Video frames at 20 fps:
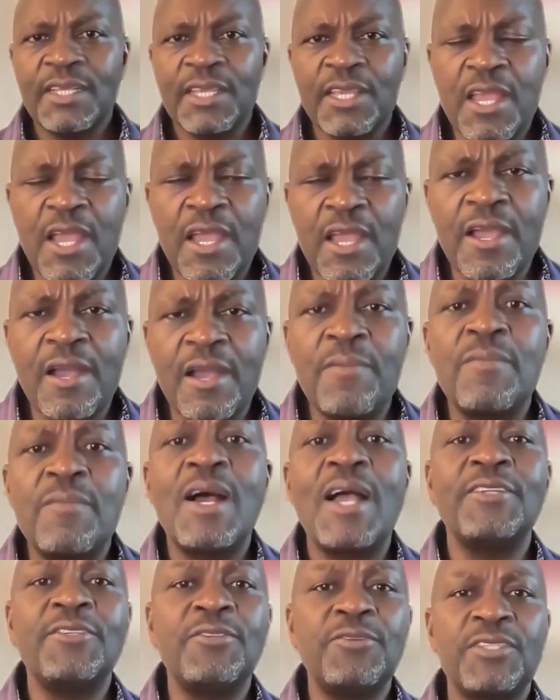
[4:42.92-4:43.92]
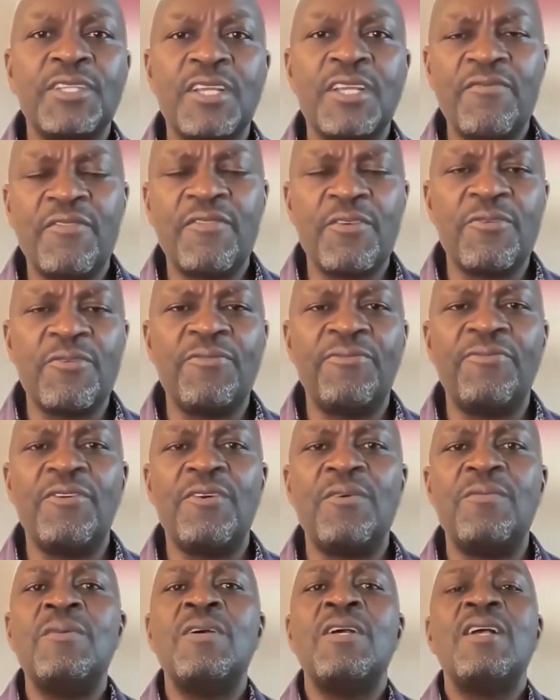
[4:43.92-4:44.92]
Here I am, I don't have a
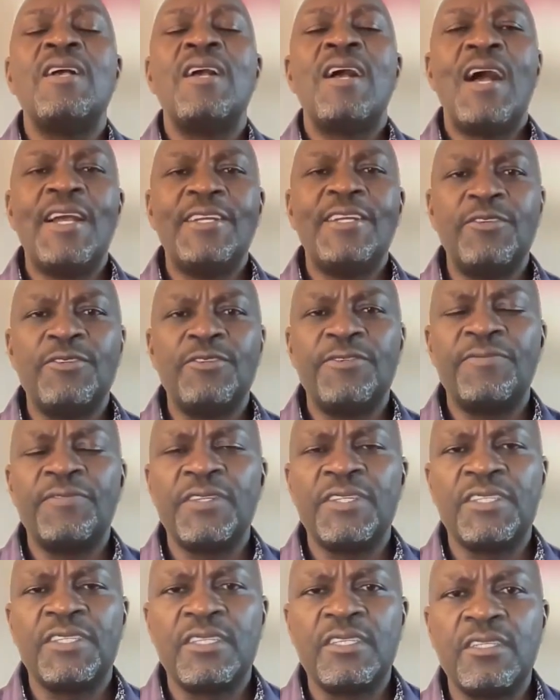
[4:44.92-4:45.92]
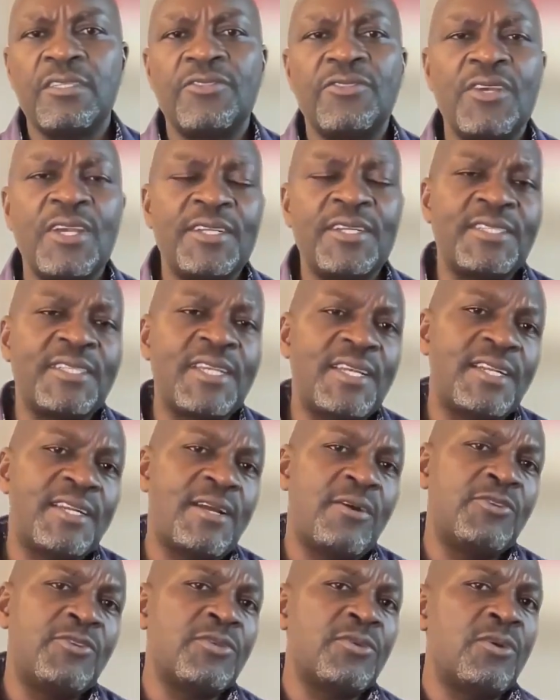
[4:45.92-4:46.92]
uniform. I don't fit in. So I
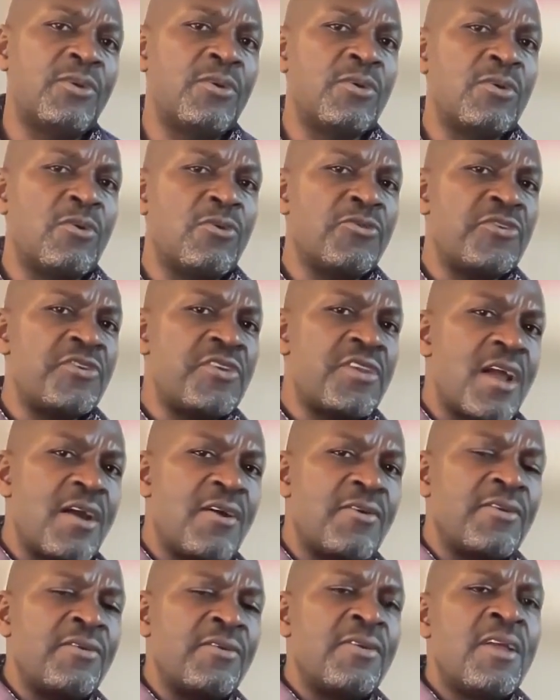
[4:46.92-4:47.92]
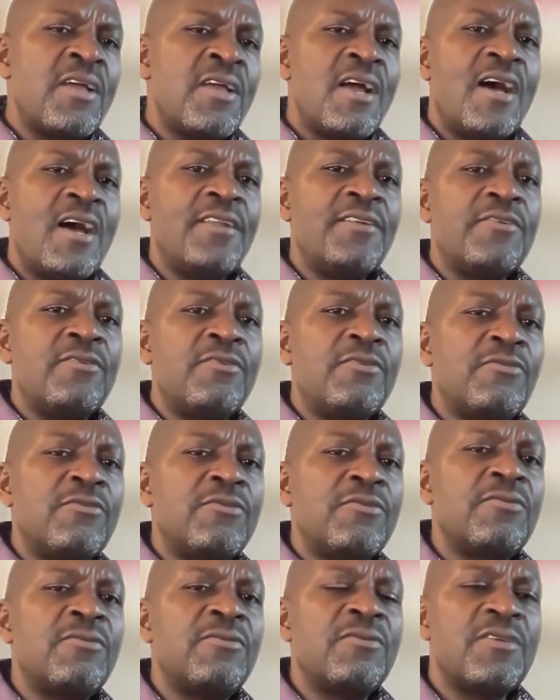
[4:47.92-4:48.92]
decided I was going to go down and
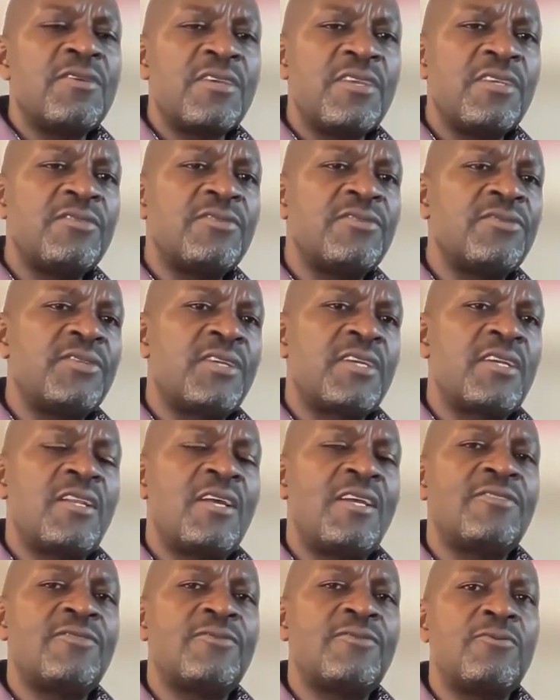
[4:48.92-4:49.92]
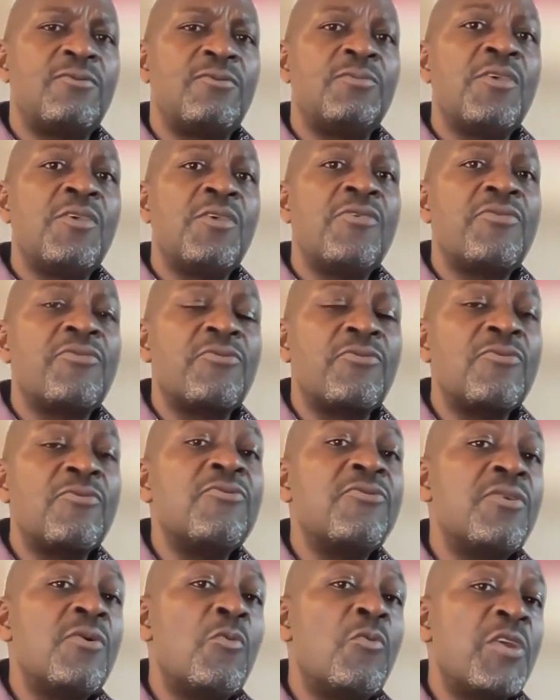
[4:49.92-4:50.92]
look into the classroom
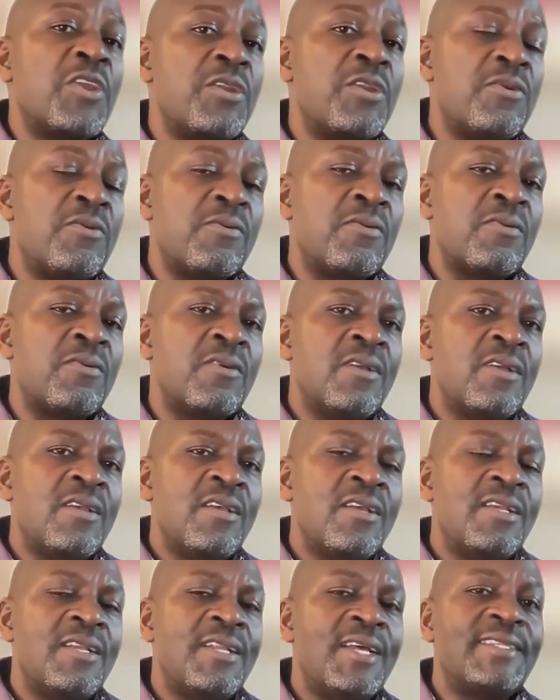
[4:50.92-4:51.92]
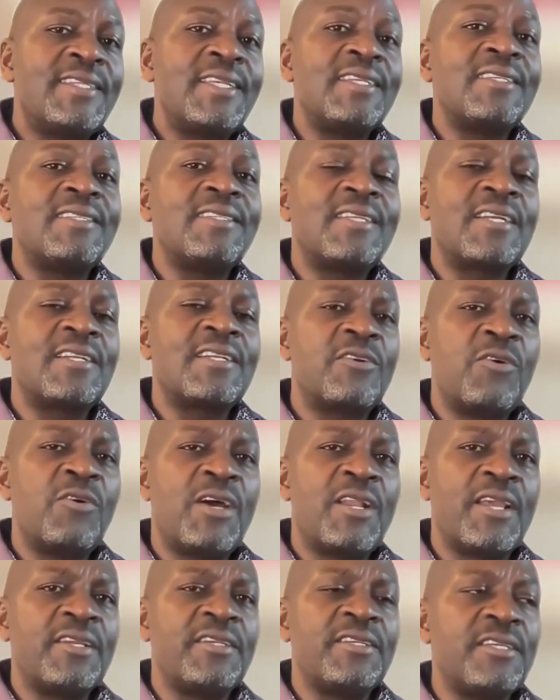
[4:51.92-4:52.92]
through the window. That's exactly
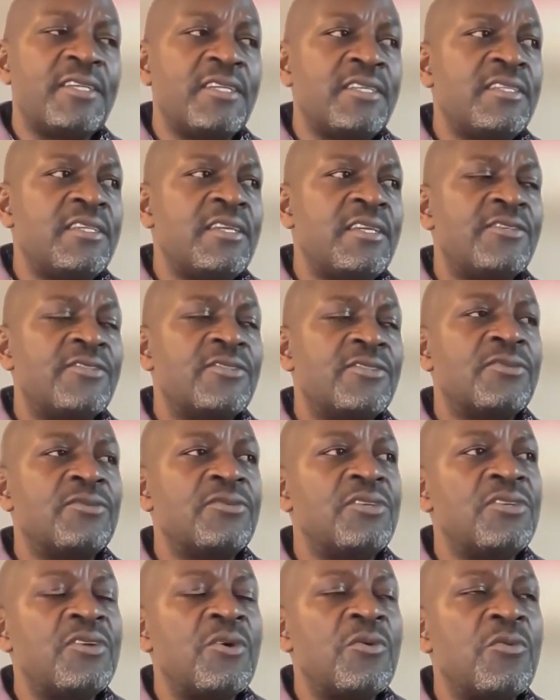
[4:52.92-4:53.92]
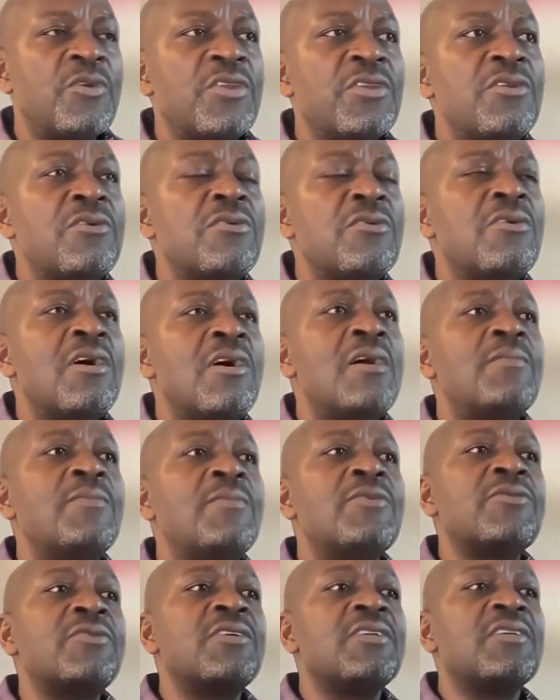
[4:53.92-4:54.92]
what I did. I stood in the window.
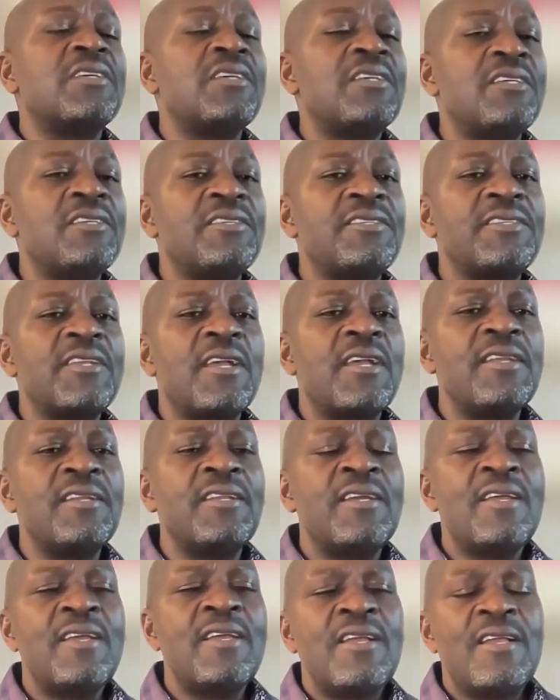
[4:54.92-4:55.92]
I'm looking inside.